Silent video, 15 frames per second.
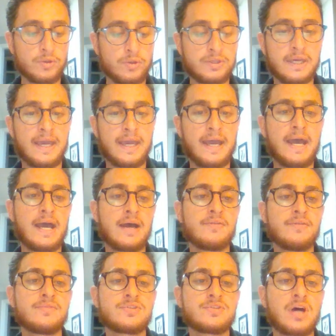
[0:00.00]
What they
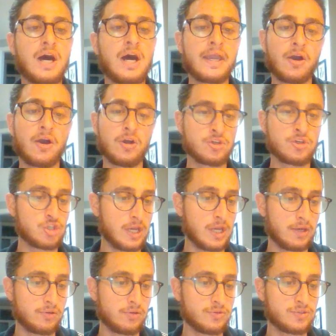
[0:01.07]
have is ion
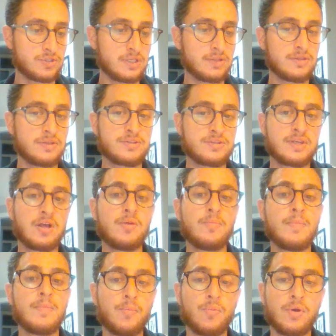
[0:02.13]
channels in the cell
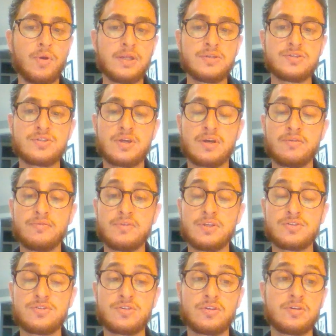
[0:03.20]
membranes of
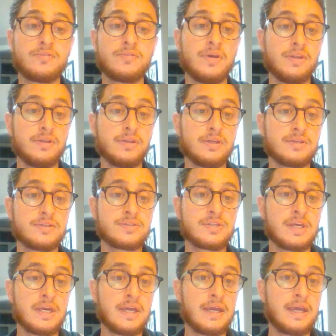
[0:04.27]
these nerve
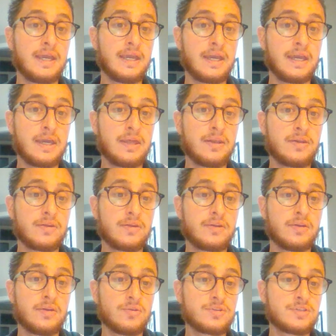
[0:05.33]
endings. And
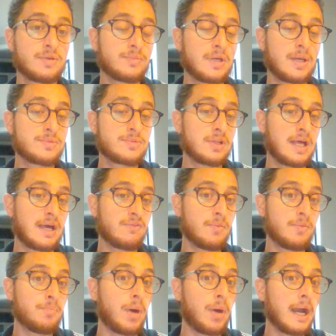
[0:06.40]
sometimes they'll have
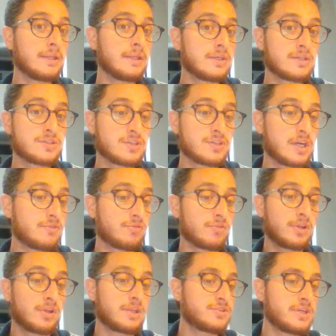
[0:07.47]
a binding site
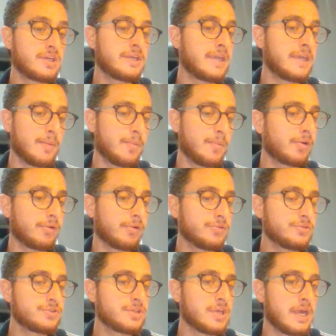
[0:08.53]
for, let's say,
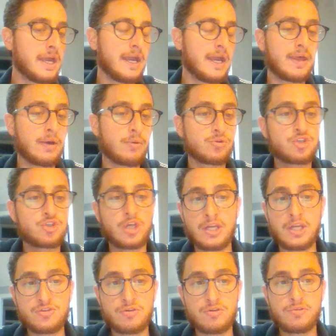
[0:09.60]
chemicals, and that will
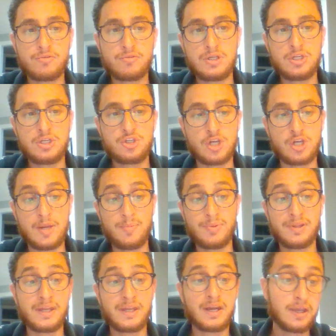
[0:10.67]
change their 3D shape
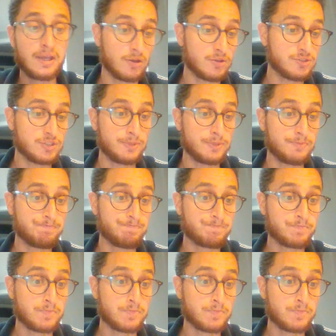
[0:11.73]
and let ions in.